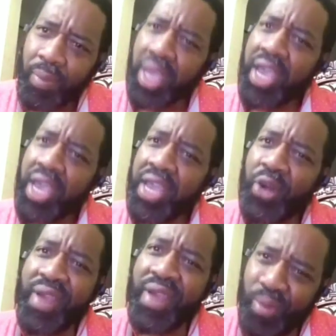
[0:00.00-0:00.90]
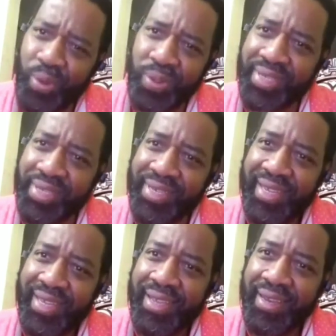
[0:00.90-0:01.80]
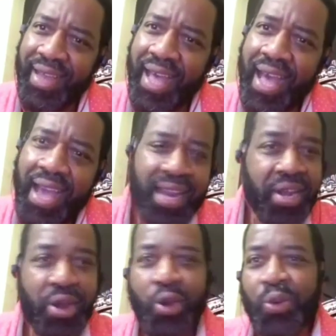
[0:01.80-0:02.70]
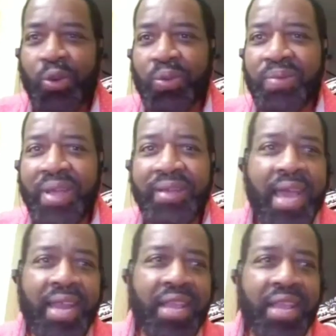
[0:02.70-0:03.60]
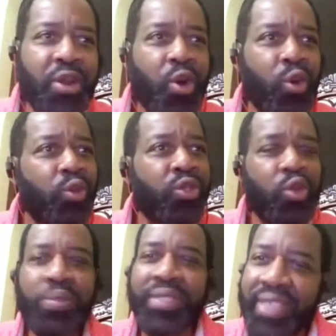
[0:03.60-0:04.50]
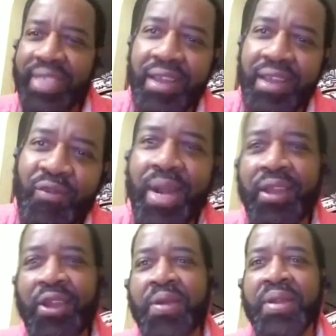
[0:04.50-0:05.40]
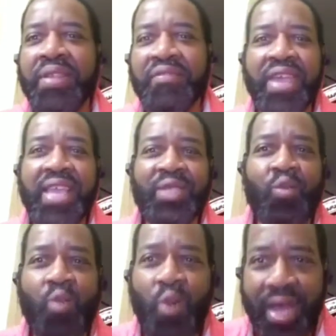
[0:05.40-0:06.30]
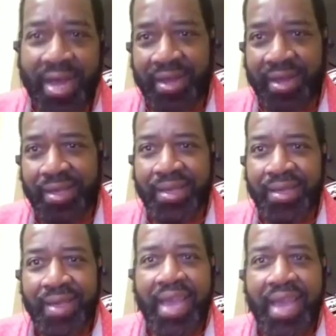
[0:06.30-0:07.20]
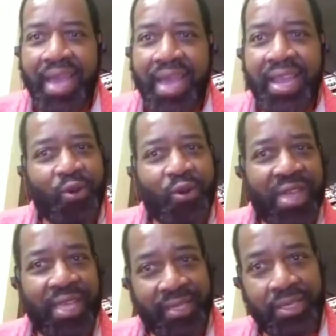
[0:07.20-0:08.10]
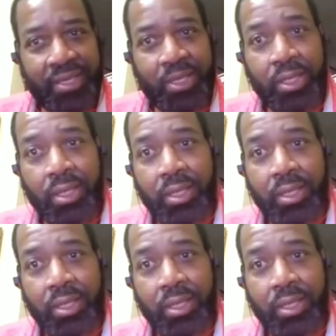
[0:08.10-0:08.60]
incredible. I didn't know 2% of what I learned in phase one, and there's 4 phases.